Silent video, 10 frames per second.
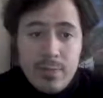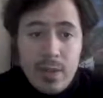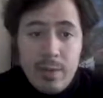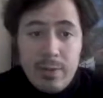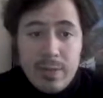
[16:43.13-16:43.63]

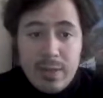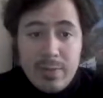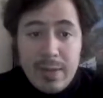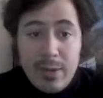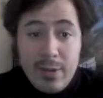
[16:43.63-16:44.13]
everything that's
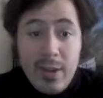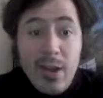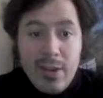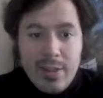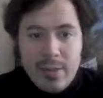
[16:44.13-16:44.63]
been going
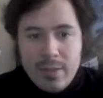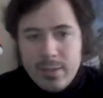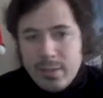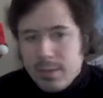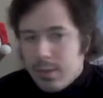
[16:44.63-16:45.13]
on in
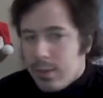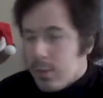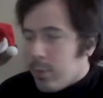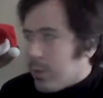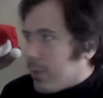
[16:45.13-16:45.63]
the
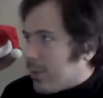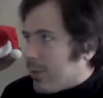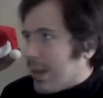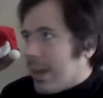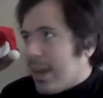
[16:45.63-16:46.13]
world
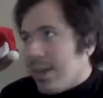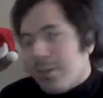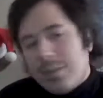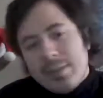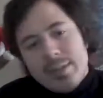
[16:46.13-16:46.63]
right
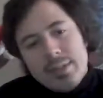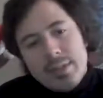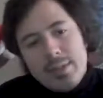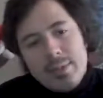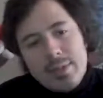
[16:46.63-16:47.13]
now,
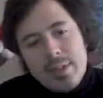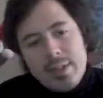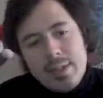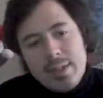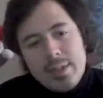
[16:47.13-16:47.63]
the